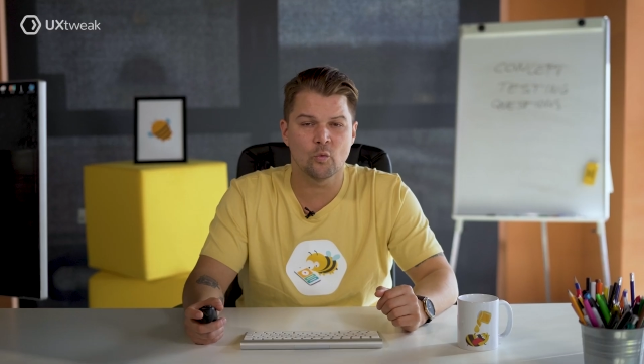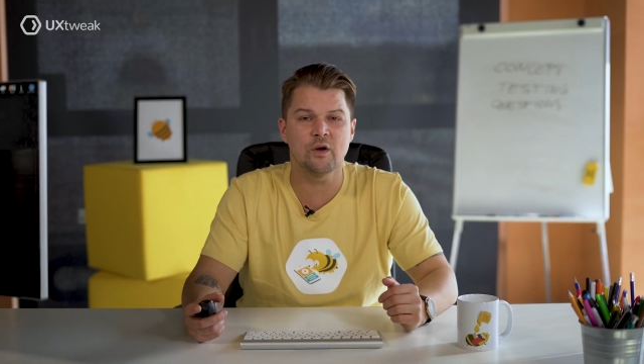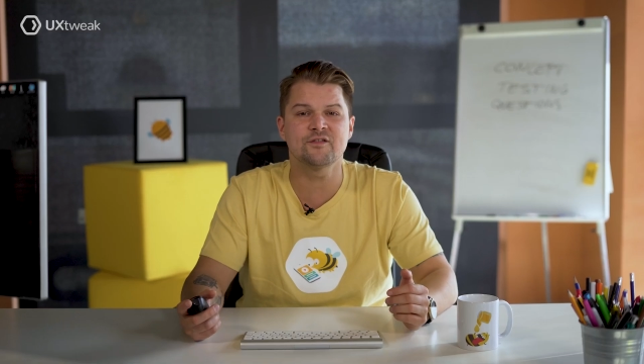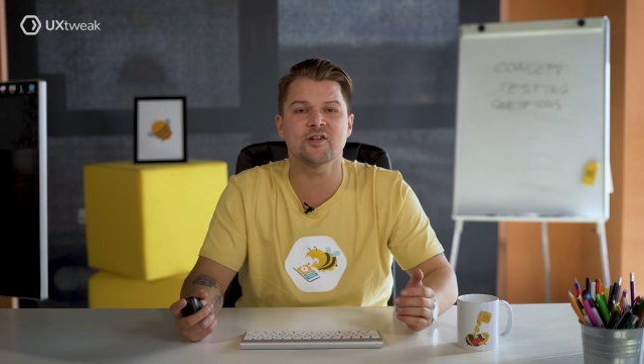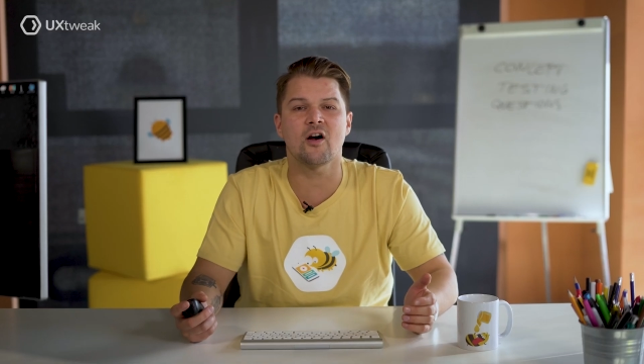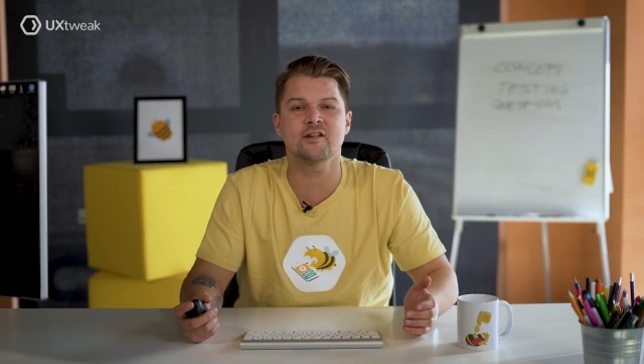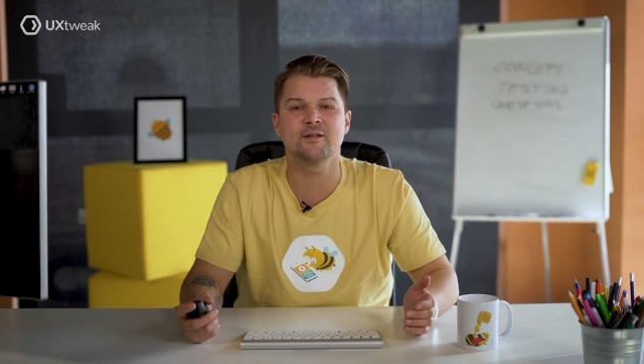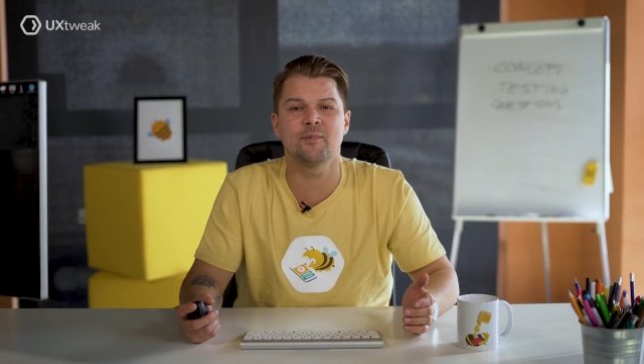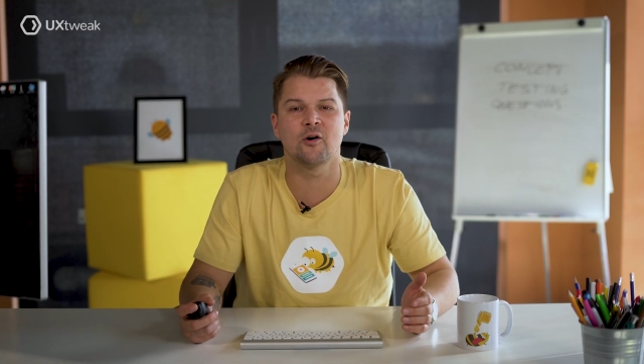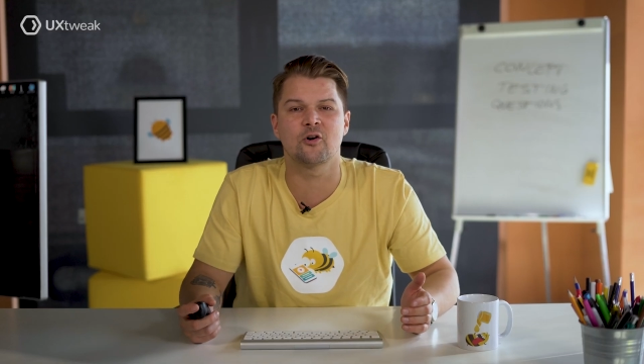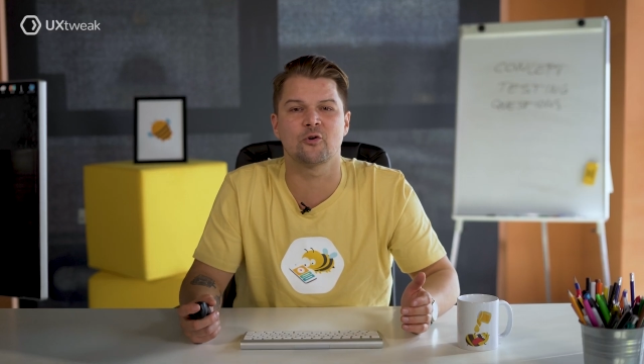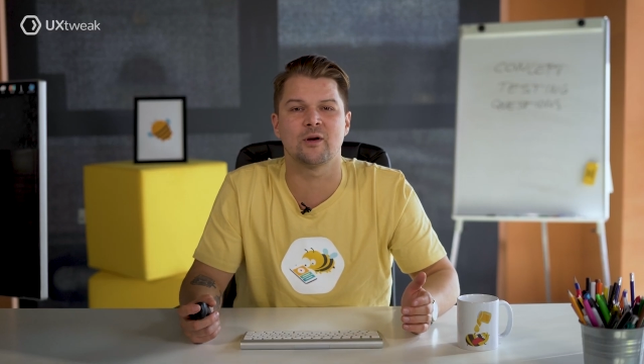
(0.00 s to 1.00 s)
We've talked
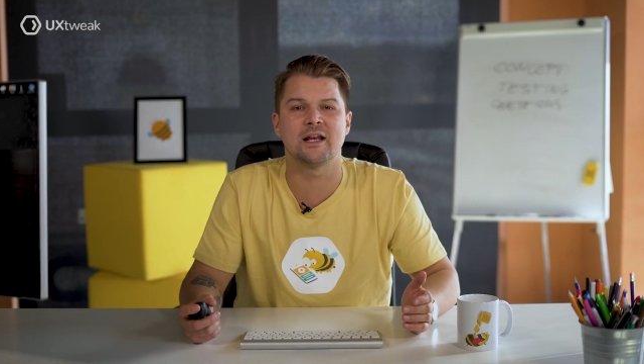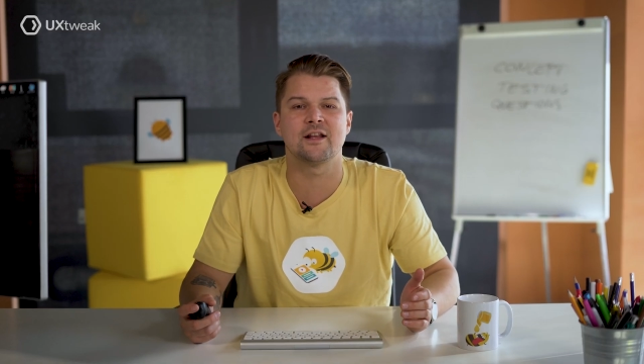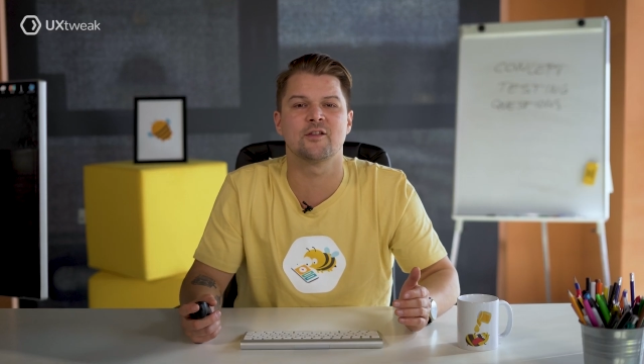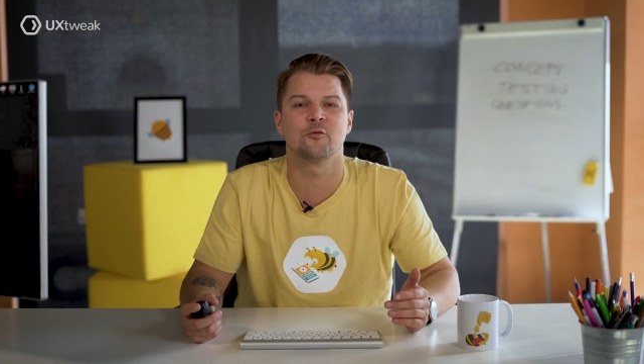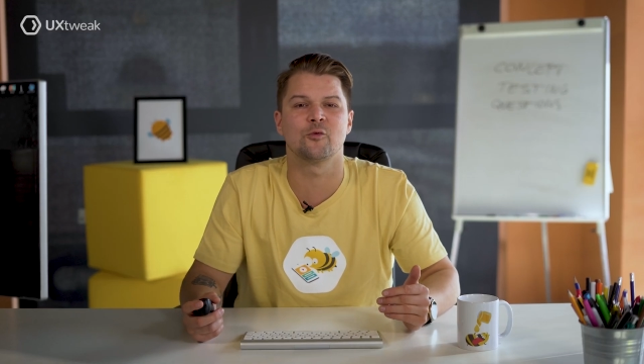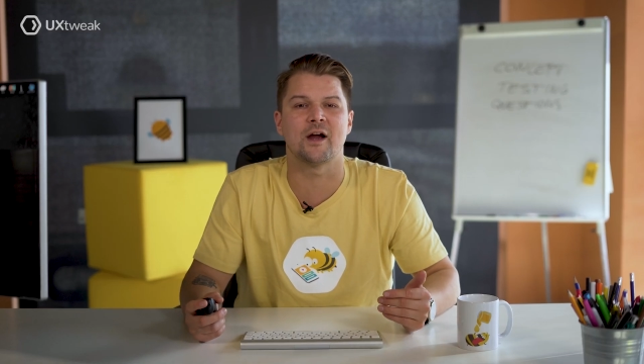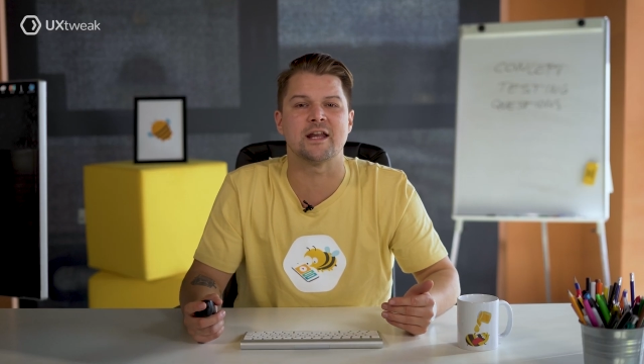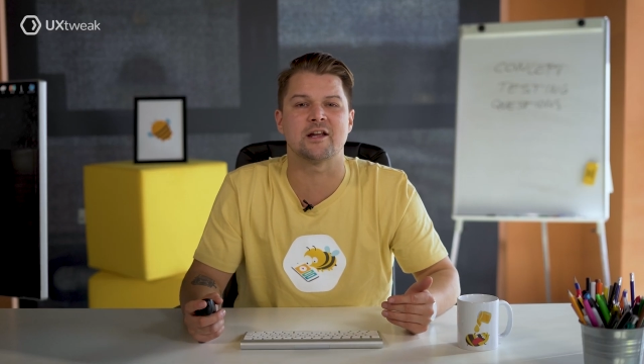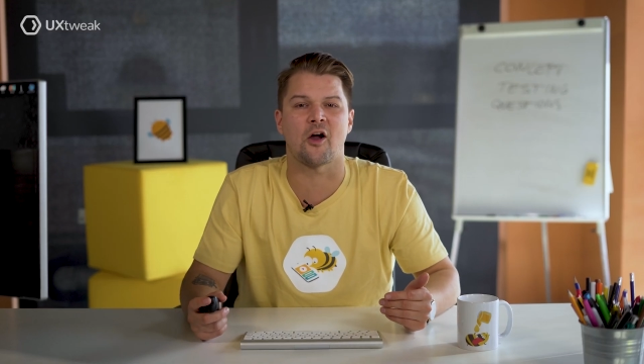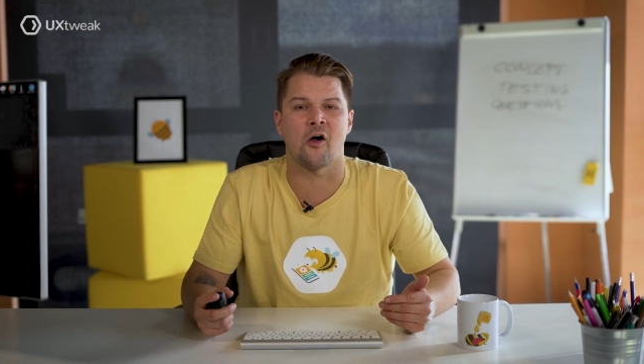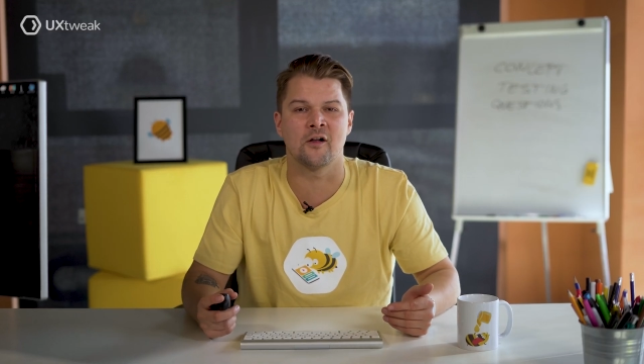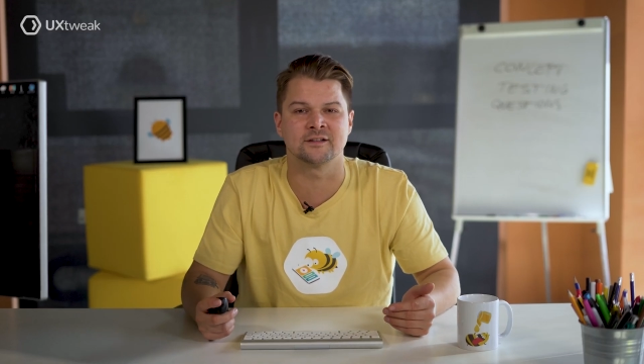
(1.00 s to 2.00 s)
about creating the right
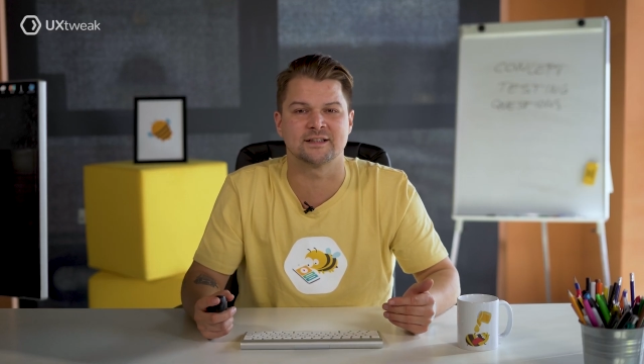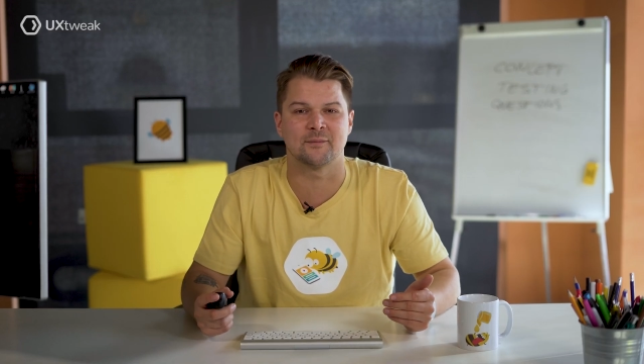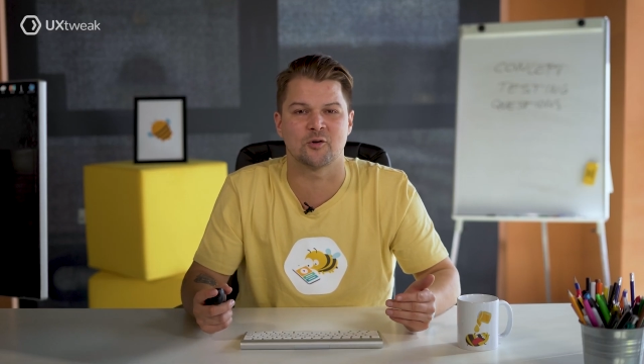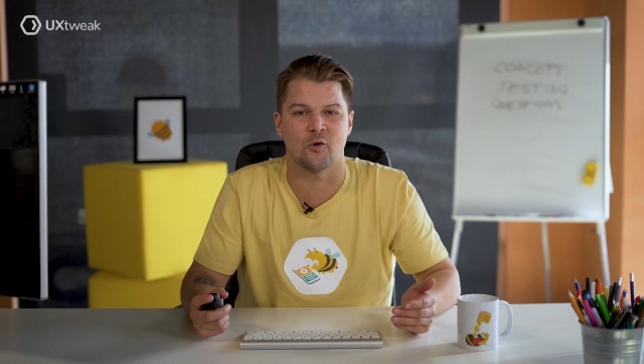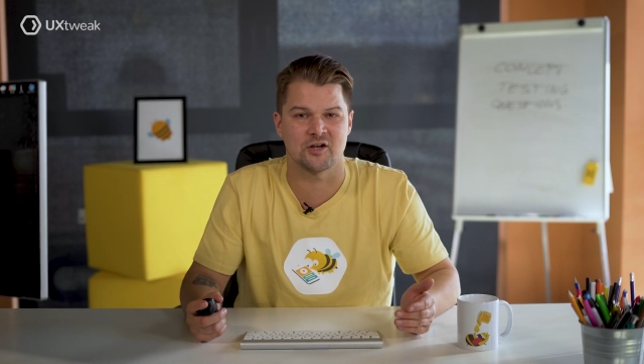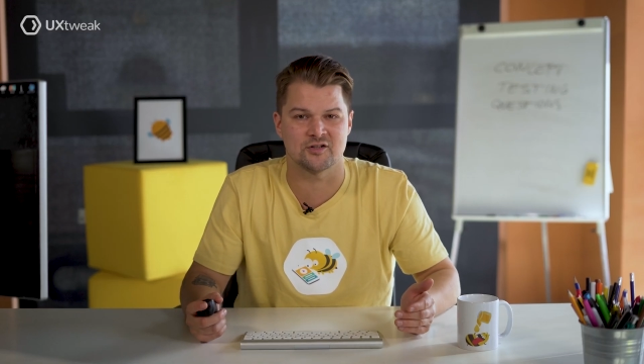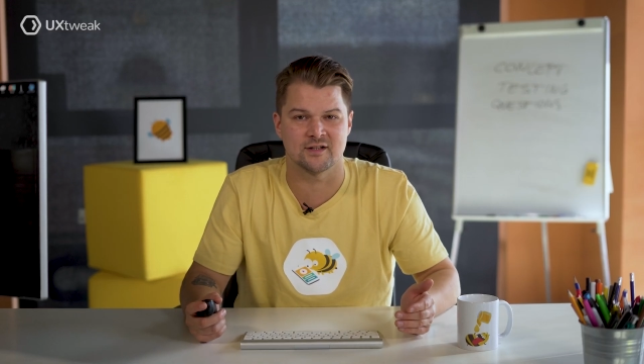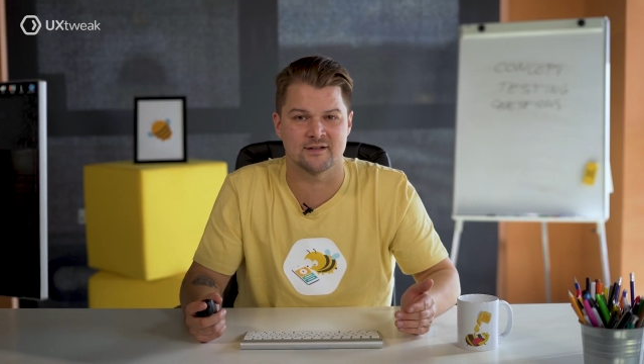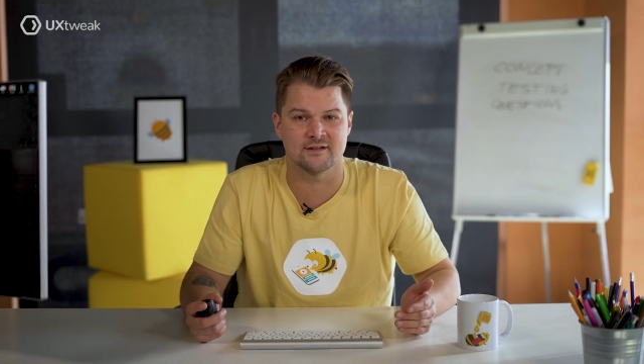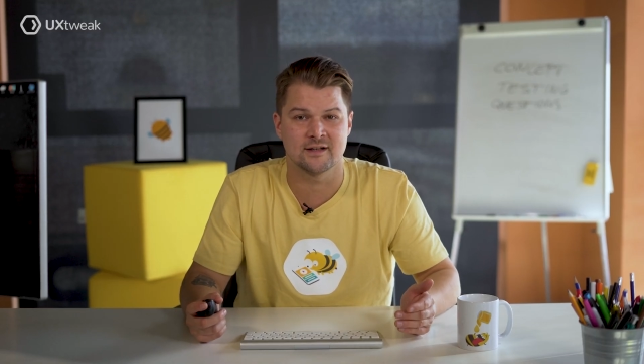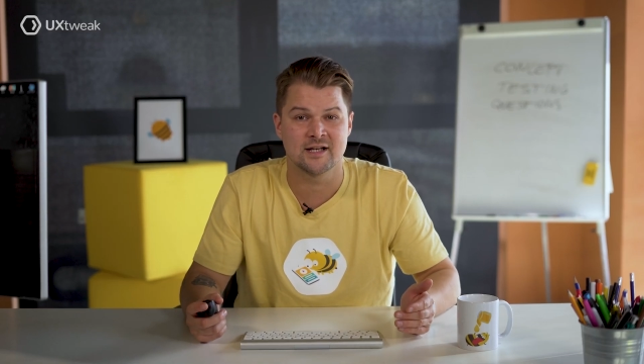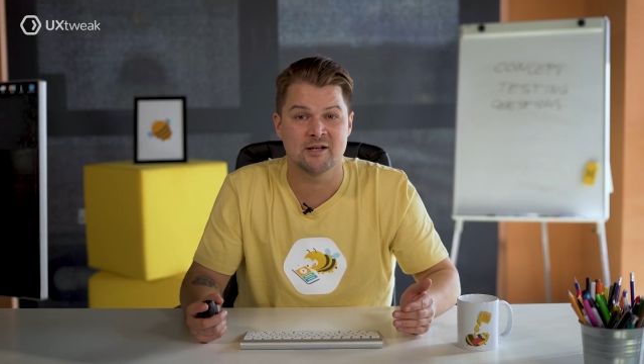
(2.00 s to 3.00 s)
concept questions,